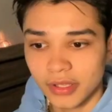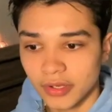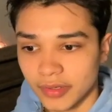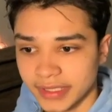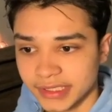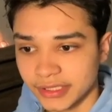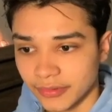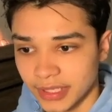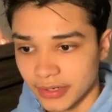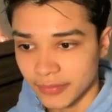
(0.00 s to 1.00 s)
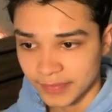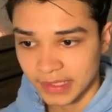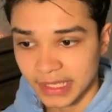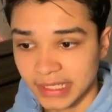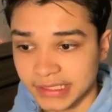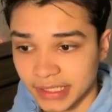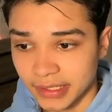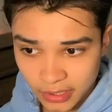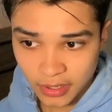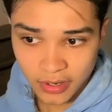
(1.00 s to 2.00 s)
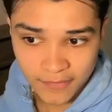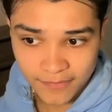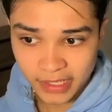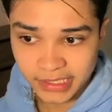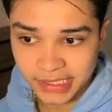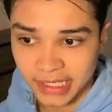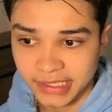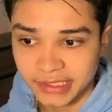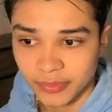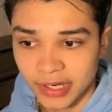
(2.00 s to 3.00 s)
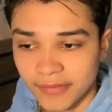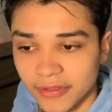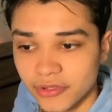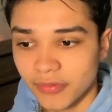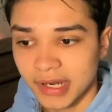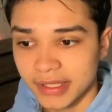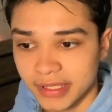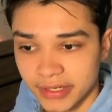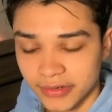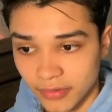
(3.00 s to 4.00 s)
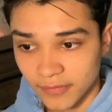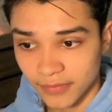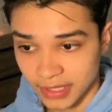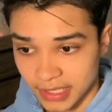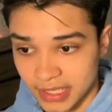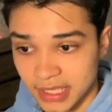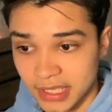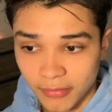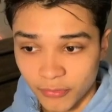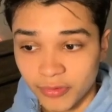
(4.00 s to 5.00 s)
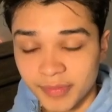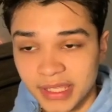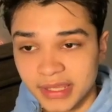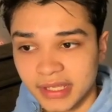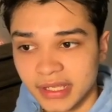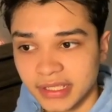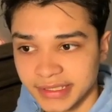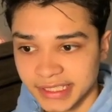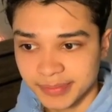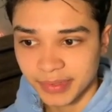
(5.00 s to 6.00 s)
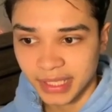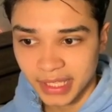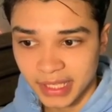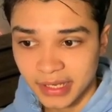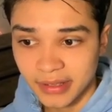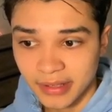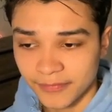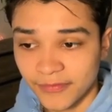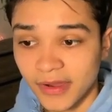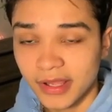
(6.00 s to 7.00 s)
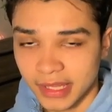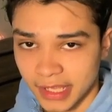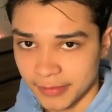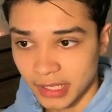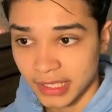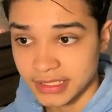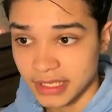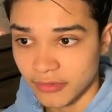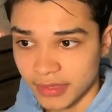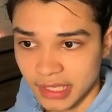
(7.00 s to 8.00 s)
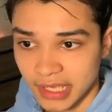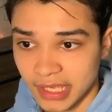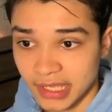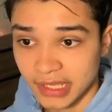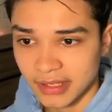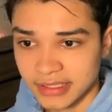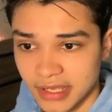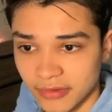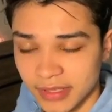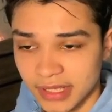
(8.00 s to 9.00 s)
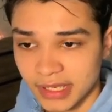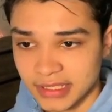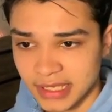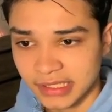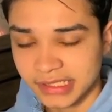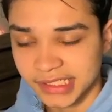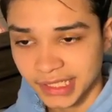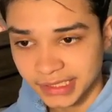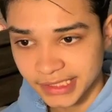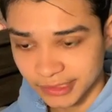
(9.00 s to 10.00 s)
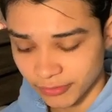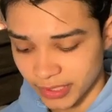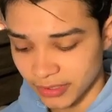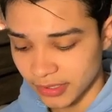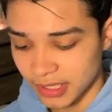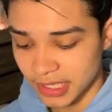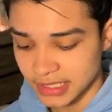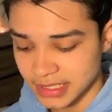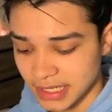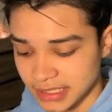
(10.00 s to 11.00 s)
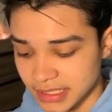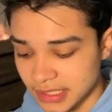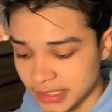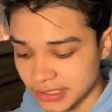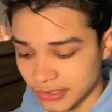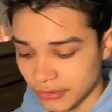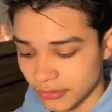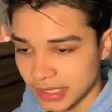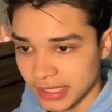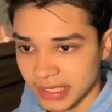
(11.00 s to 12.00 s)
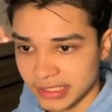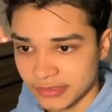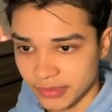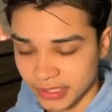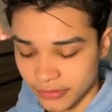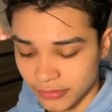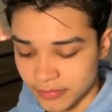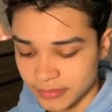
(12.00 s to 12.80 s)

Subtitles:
Okay, so here, like I said, our font size, whatever you write here for the key will be the displayed font name in Tailwind, and Tailwind IntelliSense will detect it, so that's really cool.